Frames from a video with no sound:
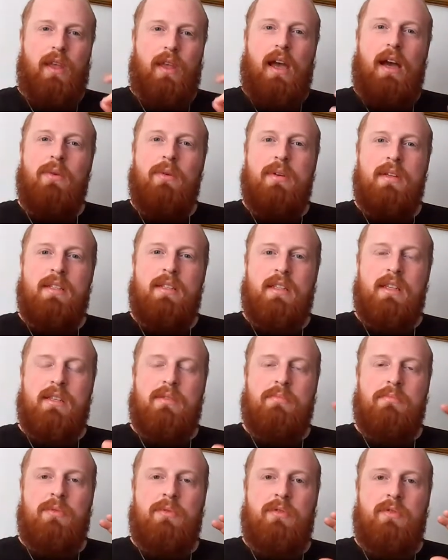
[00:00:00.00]
How is
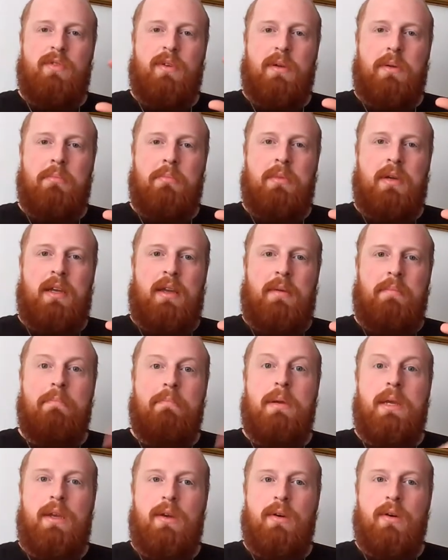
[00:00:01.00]
this moving me
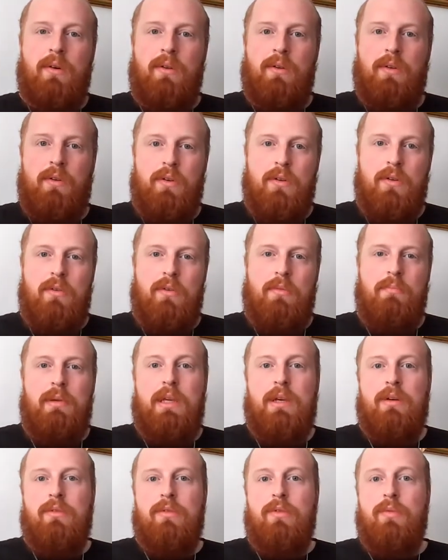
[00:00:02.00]
beyond
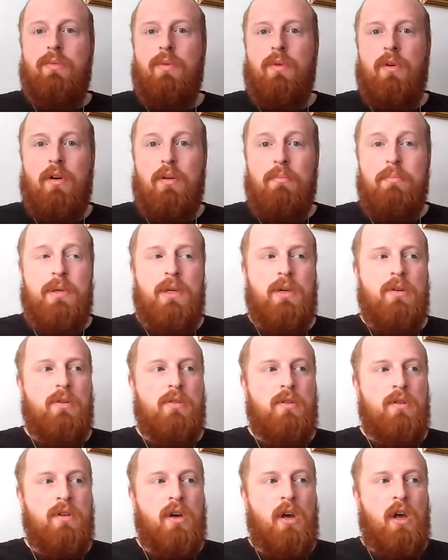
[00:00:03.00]
what?
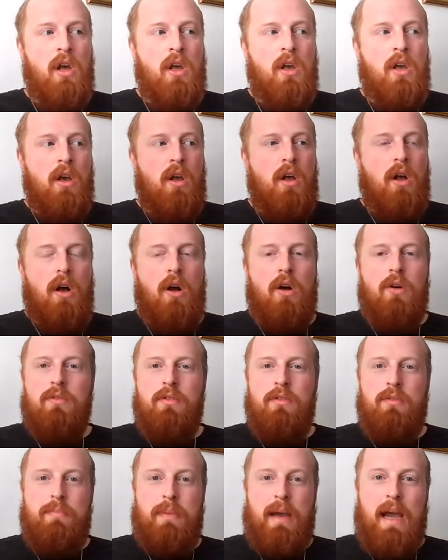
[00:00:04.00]
Beyond
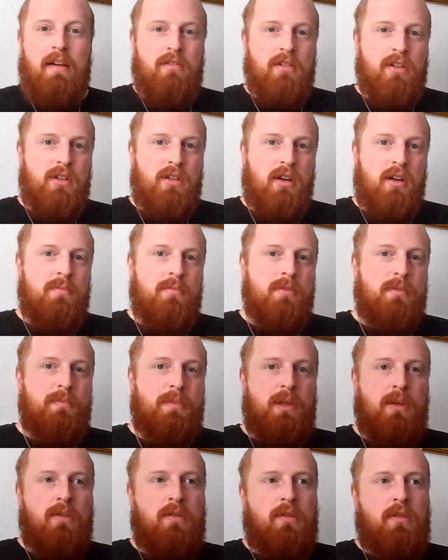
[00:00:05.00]
old paradigms,
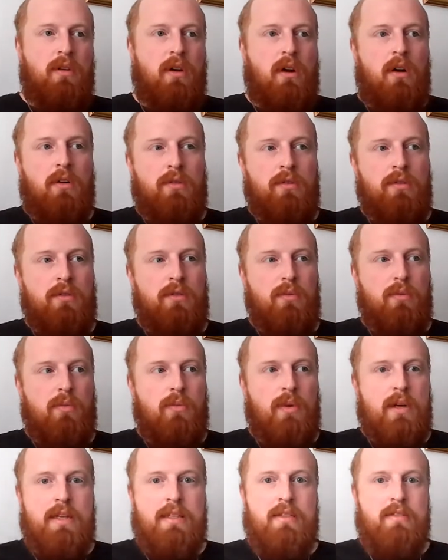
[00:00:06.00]
beyond old
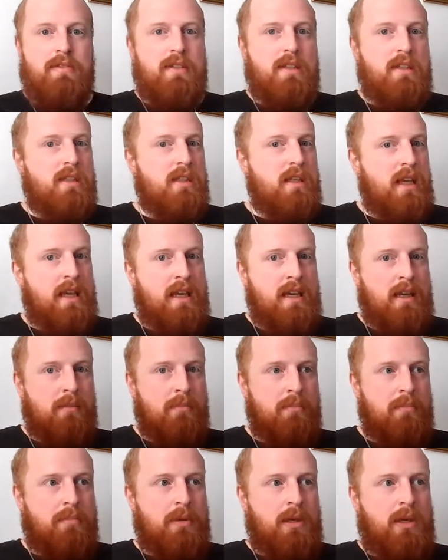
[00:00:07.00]
ways of
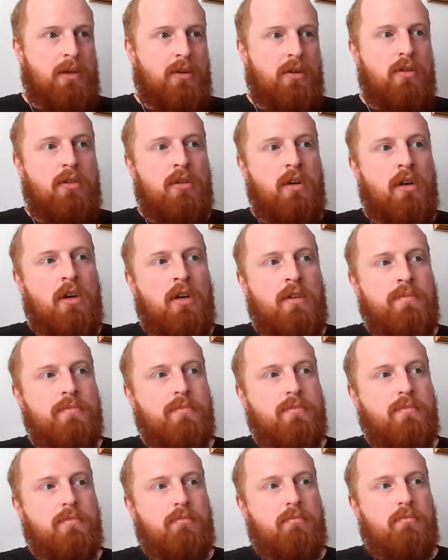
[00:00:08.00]
seeing, beyond
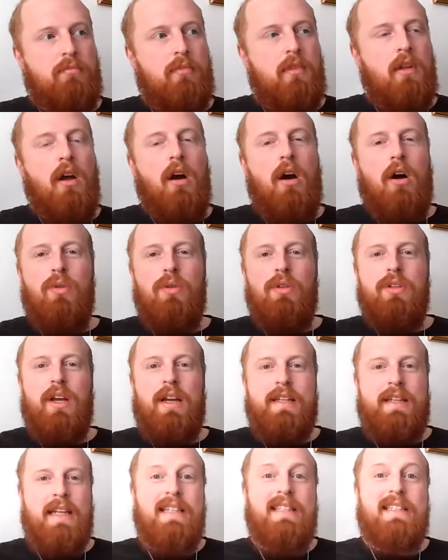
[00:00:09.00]
old
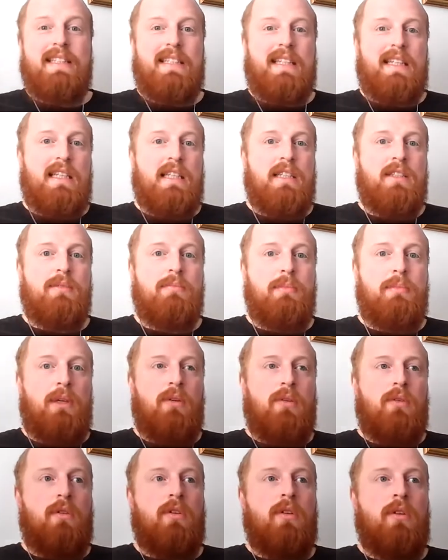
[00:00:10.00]
identities,
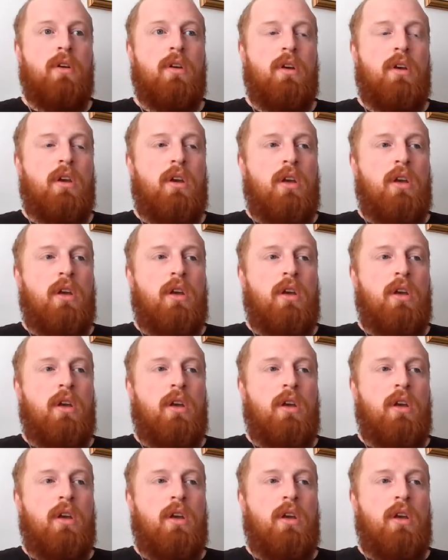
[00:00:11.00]
beyond